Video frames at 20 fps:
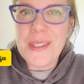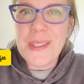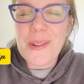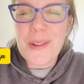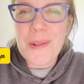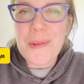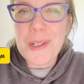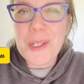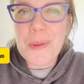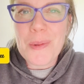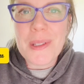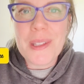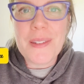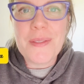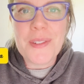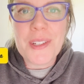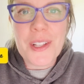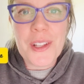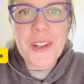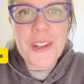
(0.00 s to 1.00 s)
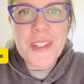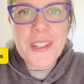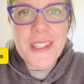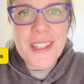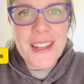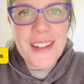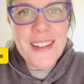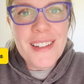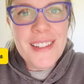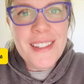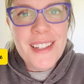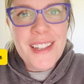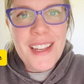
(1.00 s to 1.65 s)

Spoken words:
So I wish we lived closer.